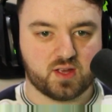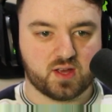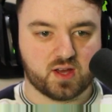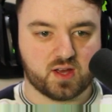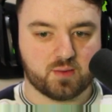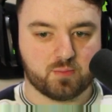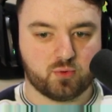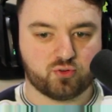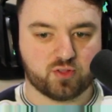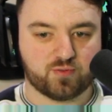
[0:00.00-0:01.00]
Uh,
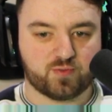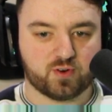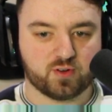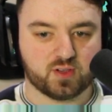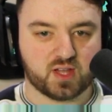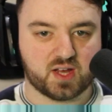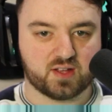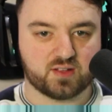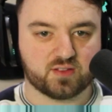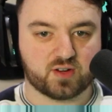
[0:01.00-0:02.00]
most of the fertile
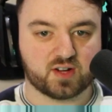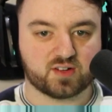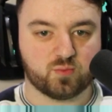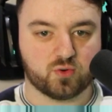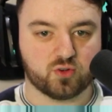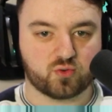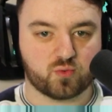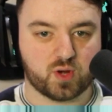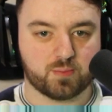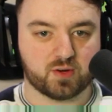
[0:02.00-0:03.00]
land, there actually was
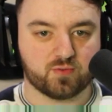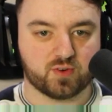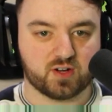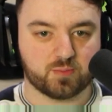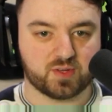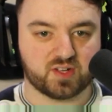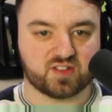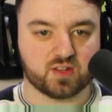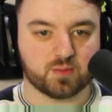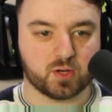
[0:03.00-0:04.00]
quite a bit over here, but you can
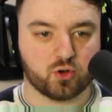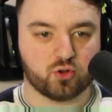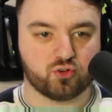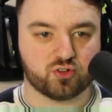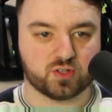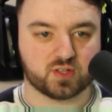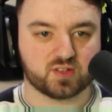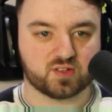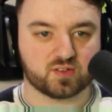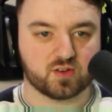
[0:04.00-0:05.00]
see the pollution that
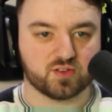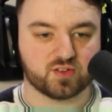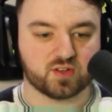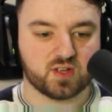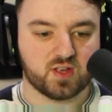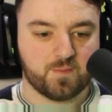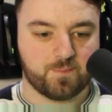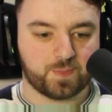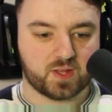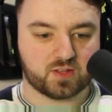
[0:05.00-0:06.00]
this is causing.
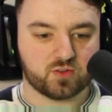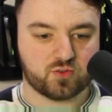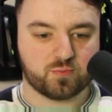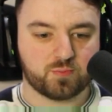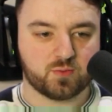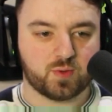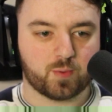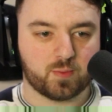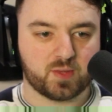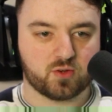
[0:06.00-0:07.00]
That does mean we
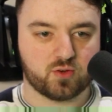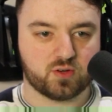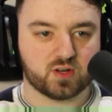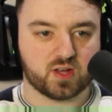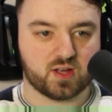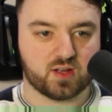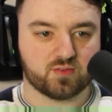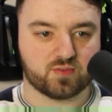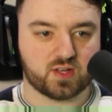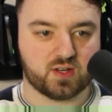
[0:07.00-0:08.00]
probably couldn't
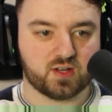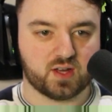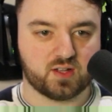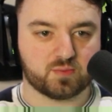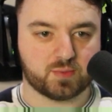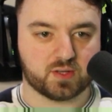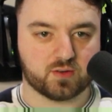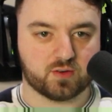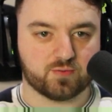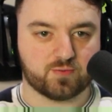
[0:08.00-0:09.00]
have a nice bit
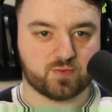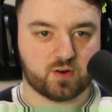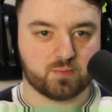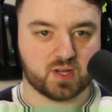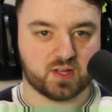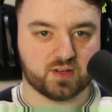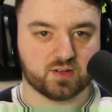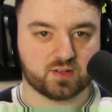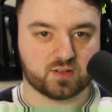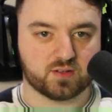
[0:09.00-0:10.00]
of
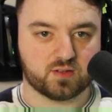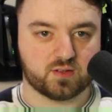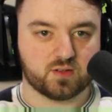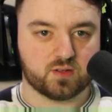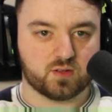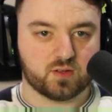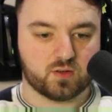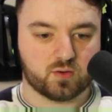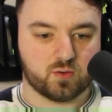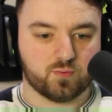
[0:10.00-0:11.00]
farmland
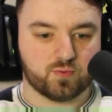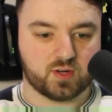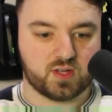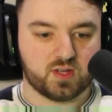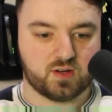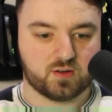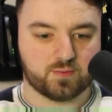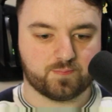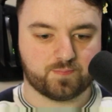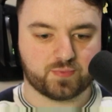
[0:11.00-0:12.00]
over here.
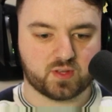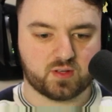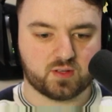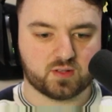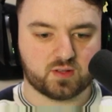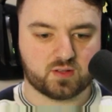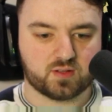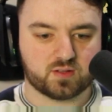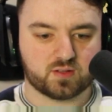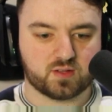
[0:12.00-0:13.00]
Now, let's
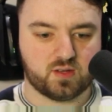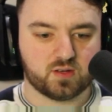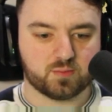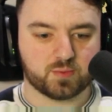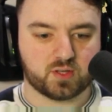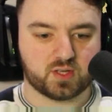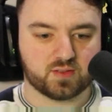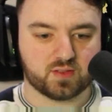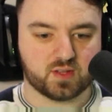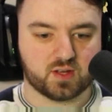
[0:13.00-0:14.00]
see, get
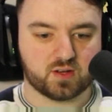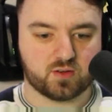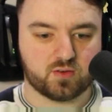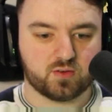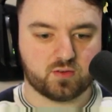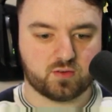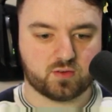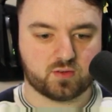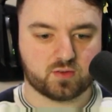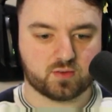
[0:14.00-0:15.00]
that out.